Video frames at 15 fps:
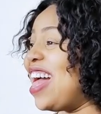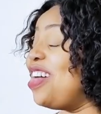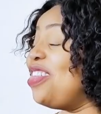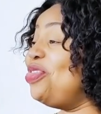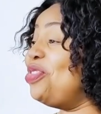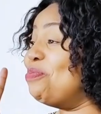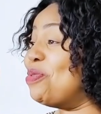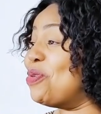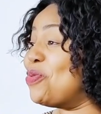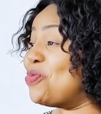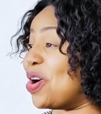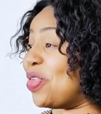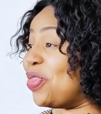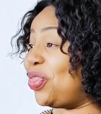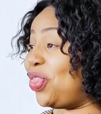Number
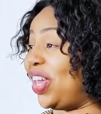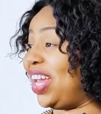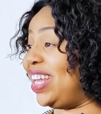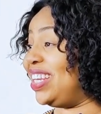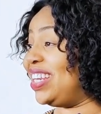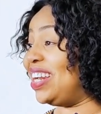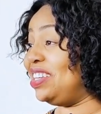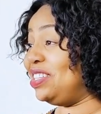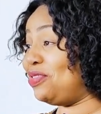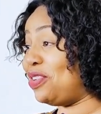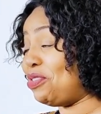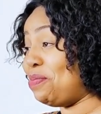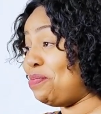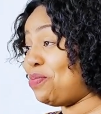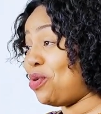one thing that is
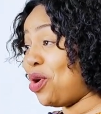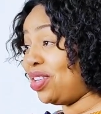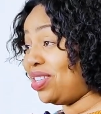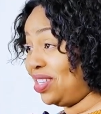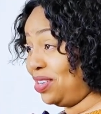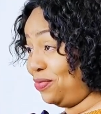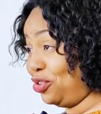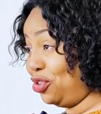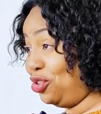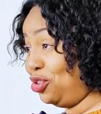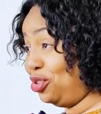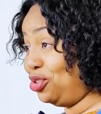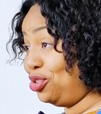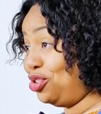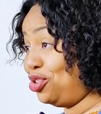very important for
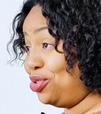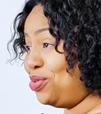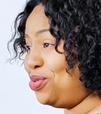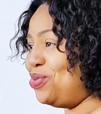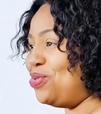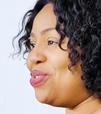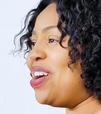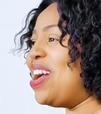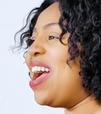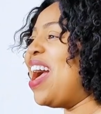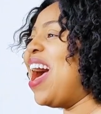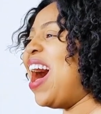you to do